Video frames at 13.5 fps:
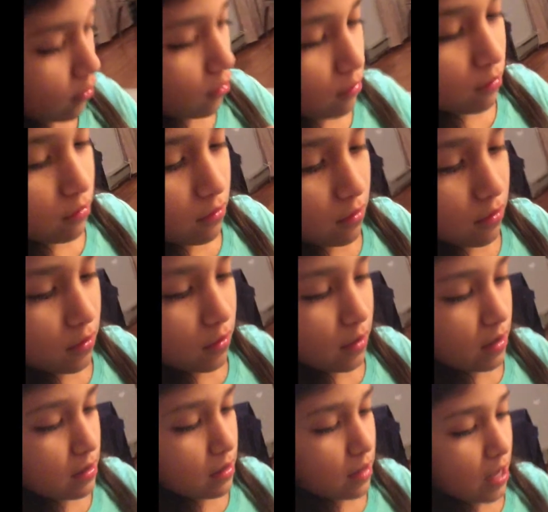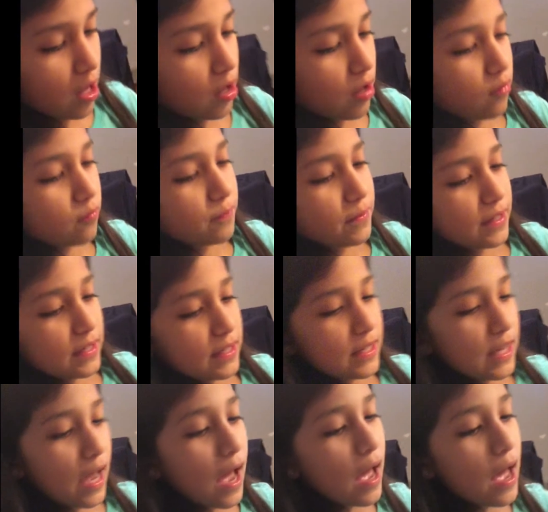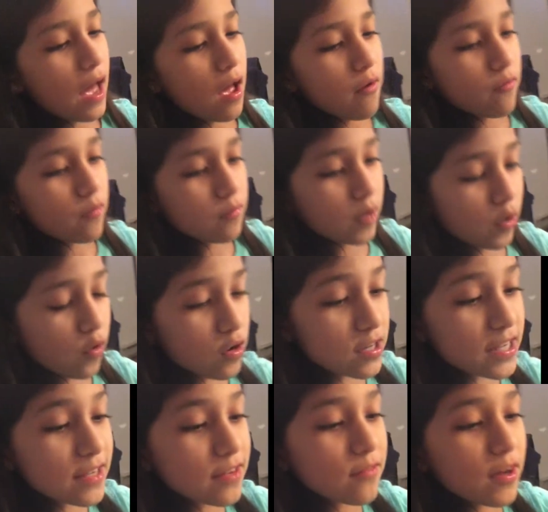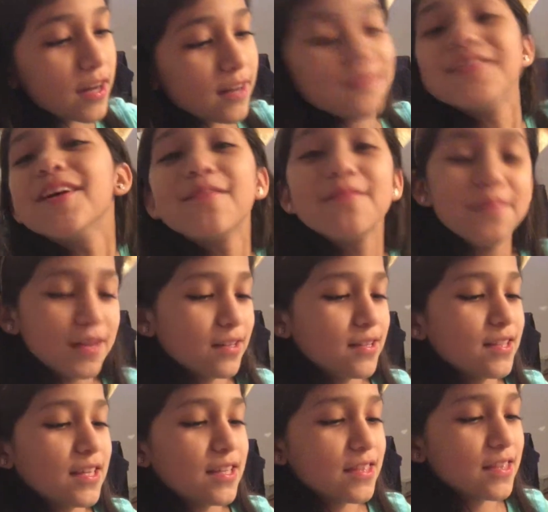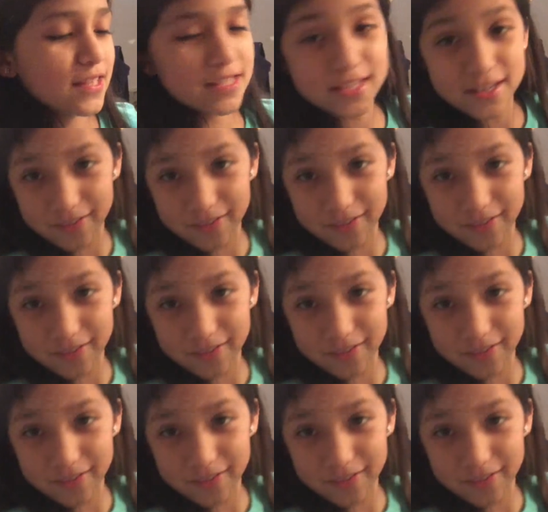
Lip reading: So I'll be recording when I'm done peeling this